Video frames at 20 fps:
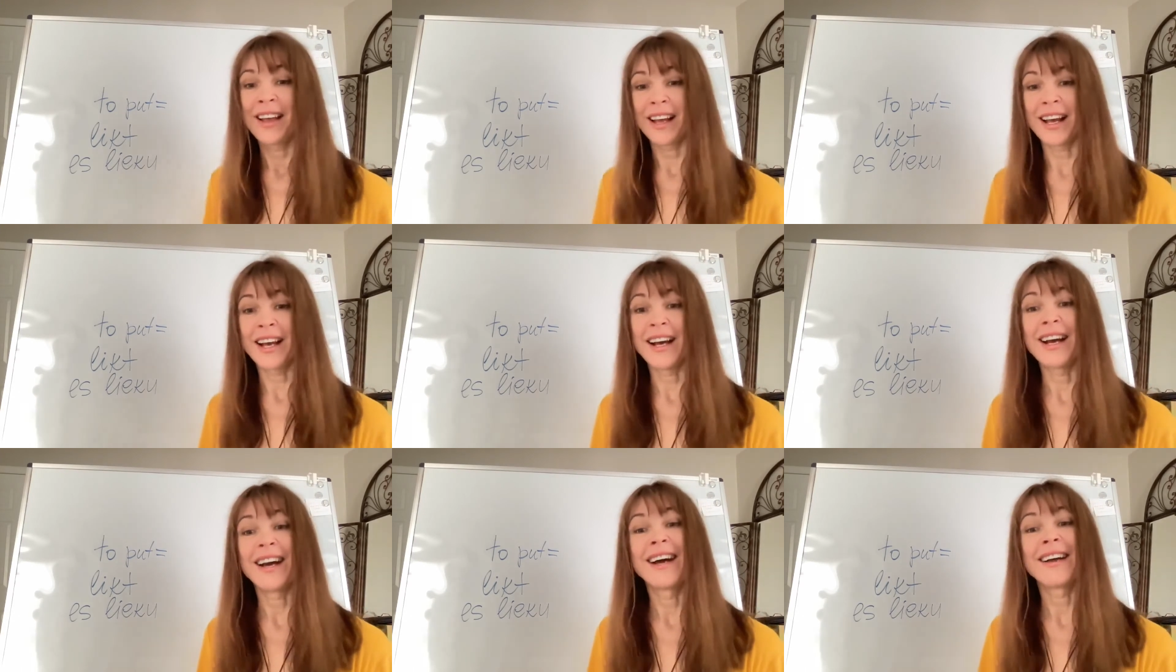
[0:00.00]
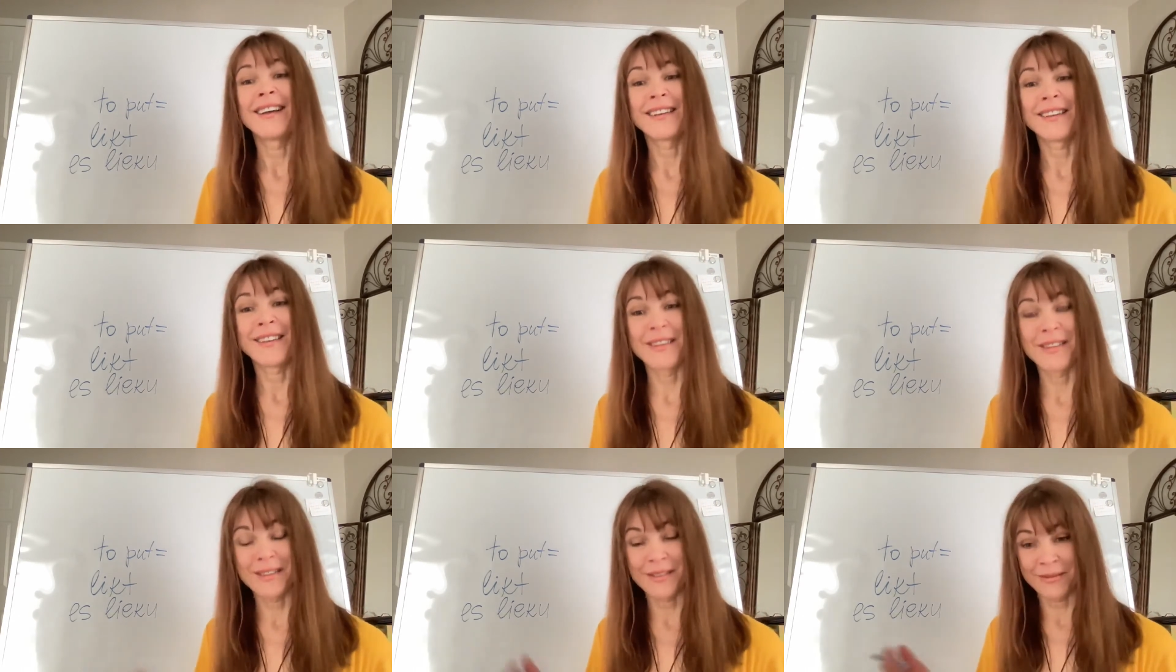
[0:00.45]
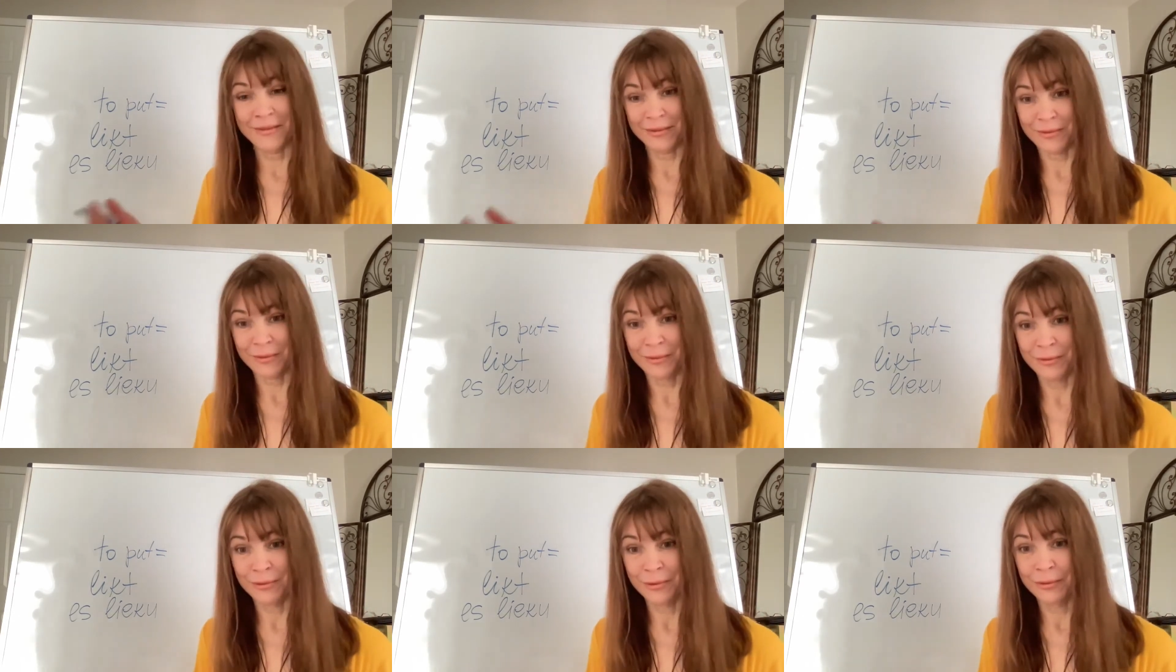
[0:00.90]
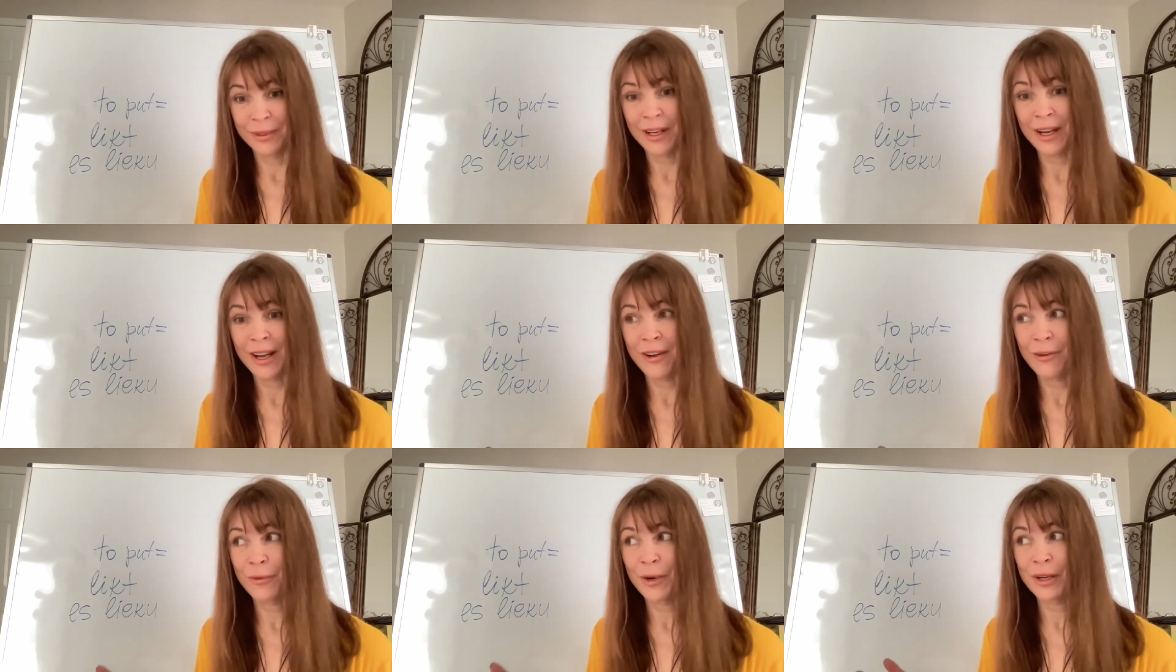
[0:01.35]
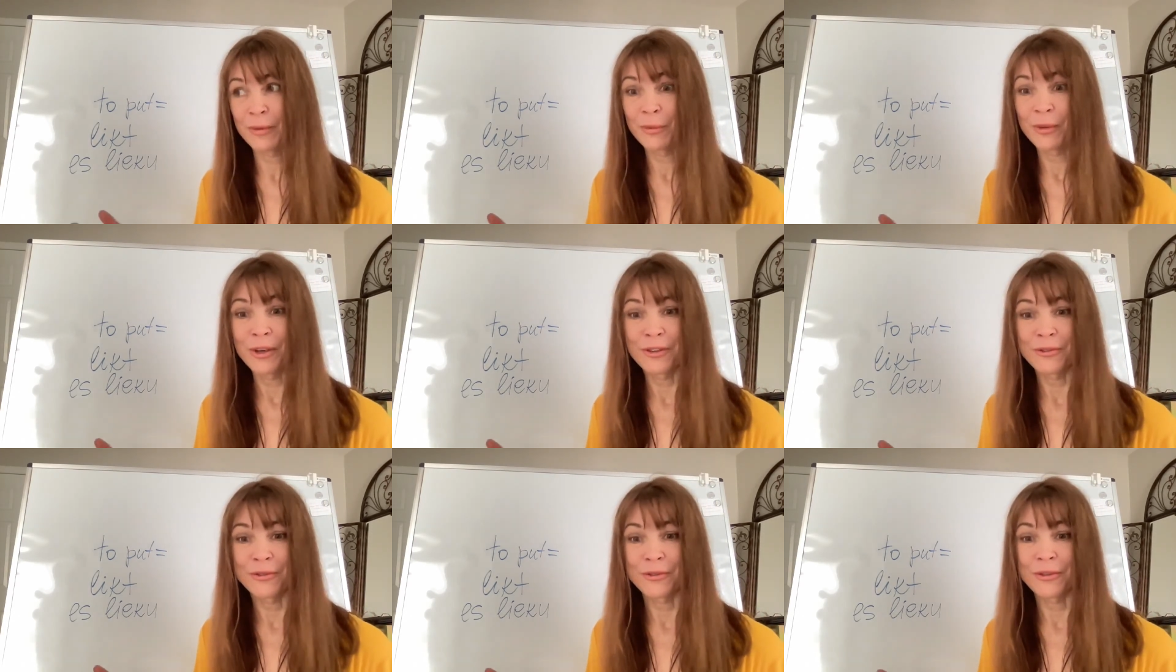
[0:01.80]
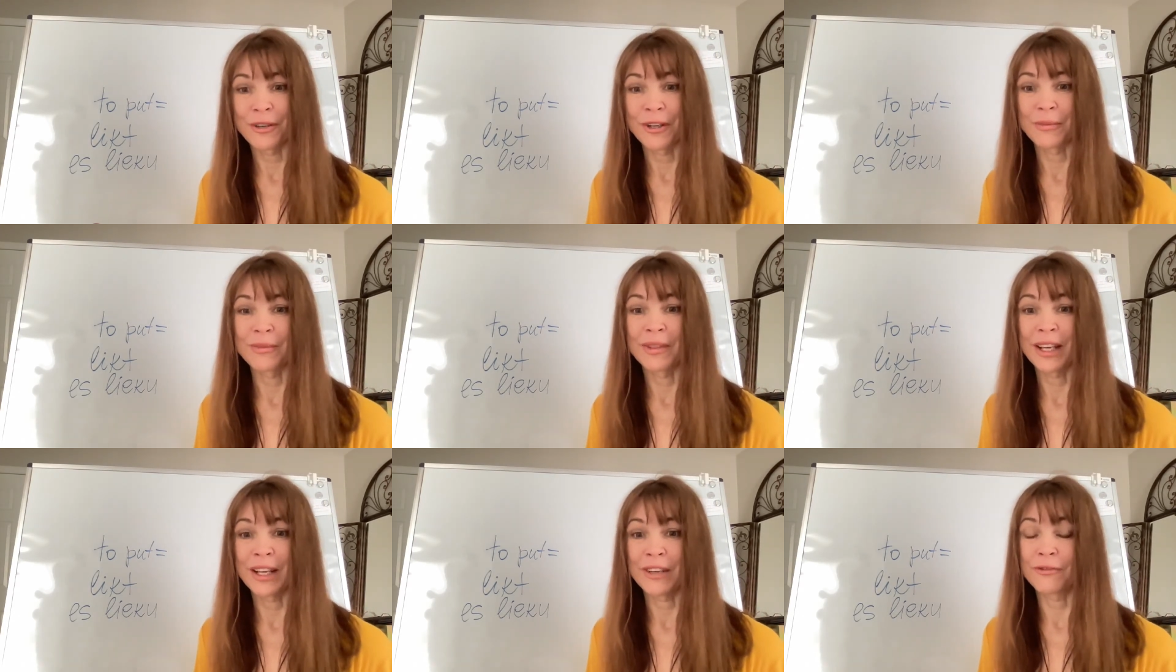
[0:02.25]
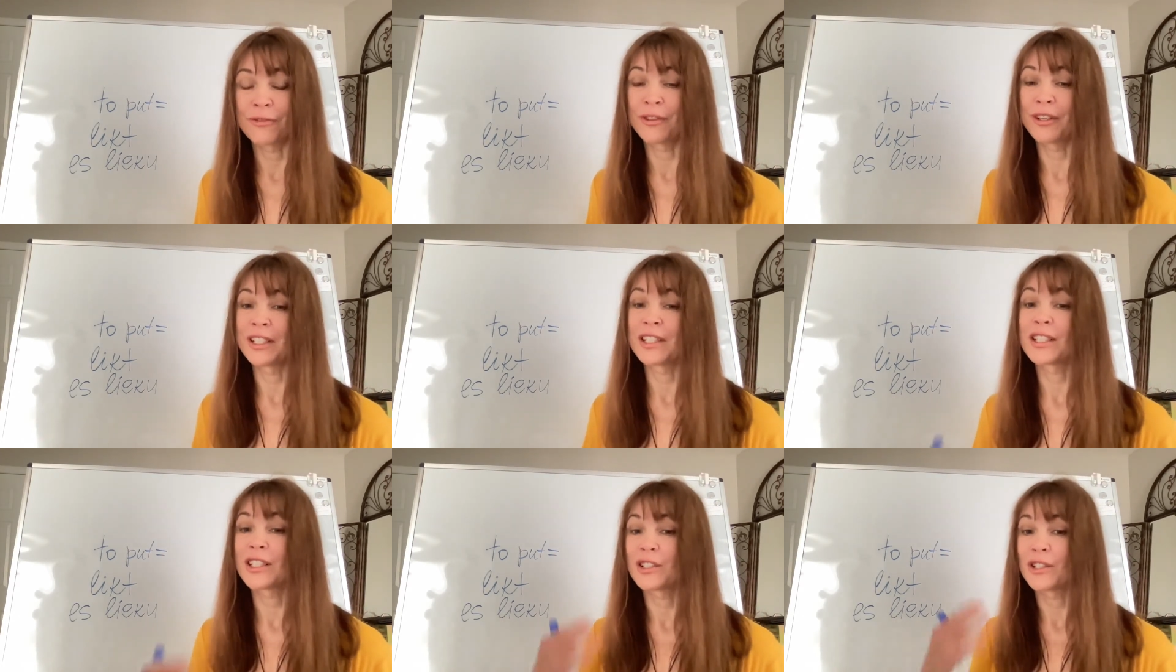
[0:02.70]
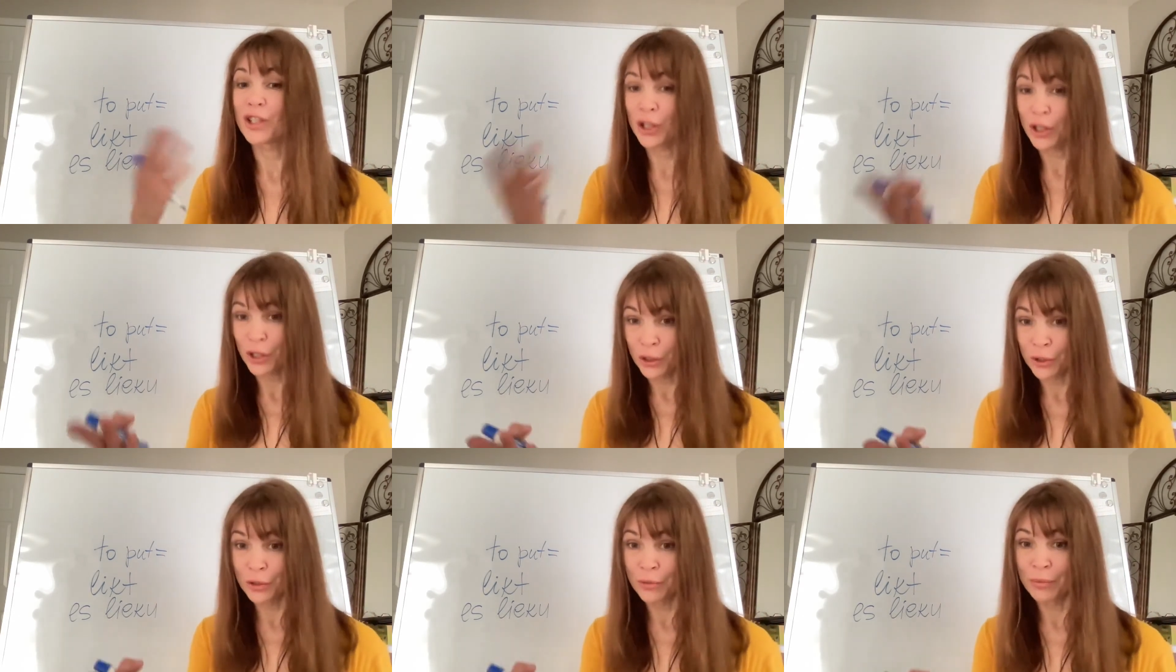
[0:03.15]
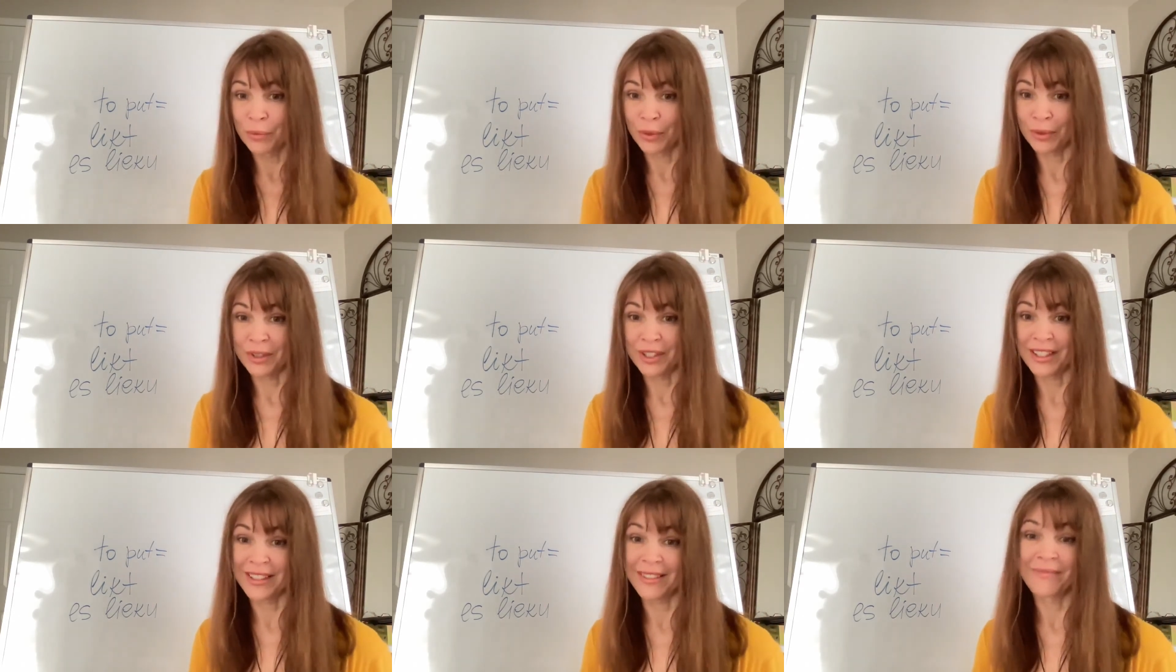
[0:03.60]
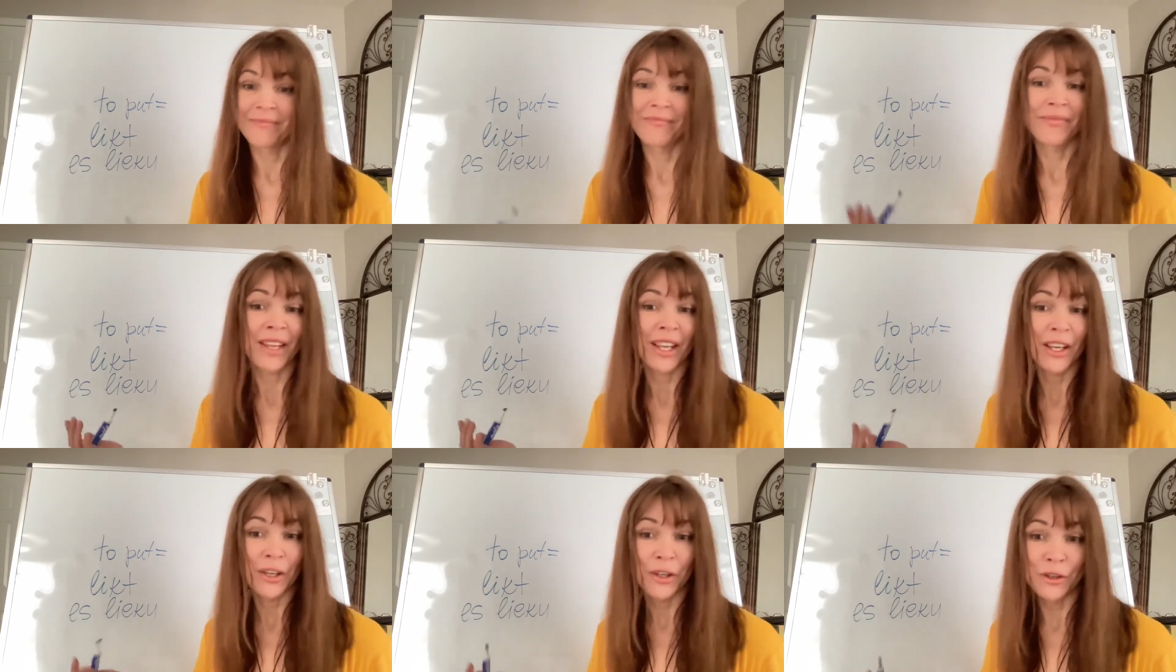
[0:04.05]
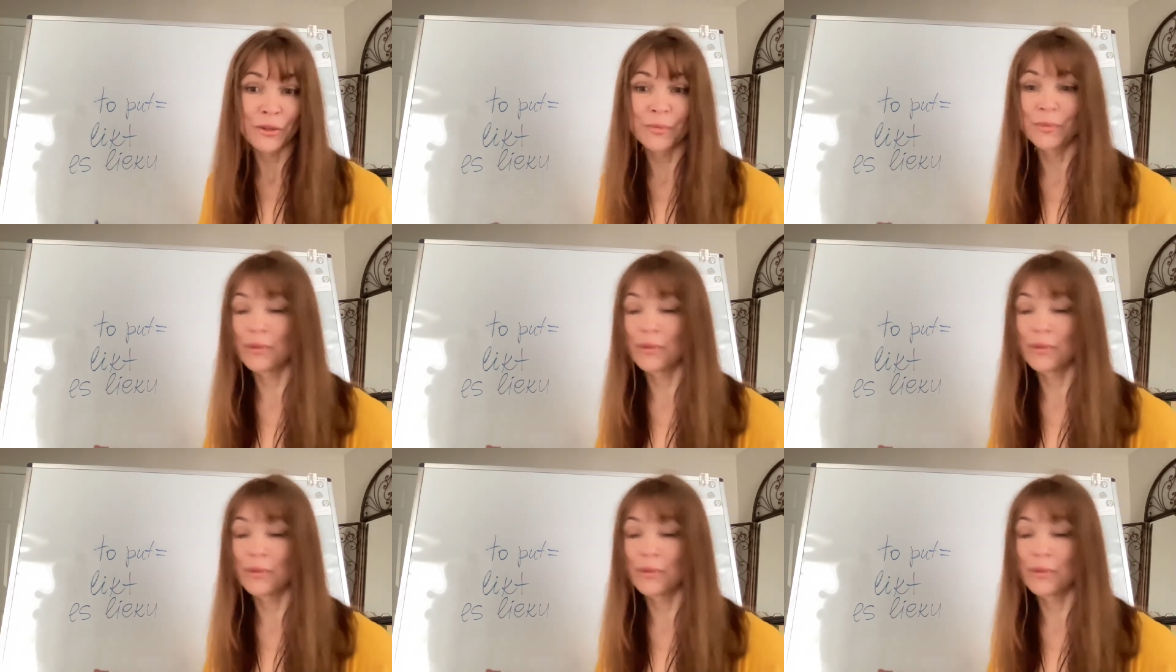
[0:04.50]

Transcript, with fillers: uh, uh, one more form, like for instance, you put, you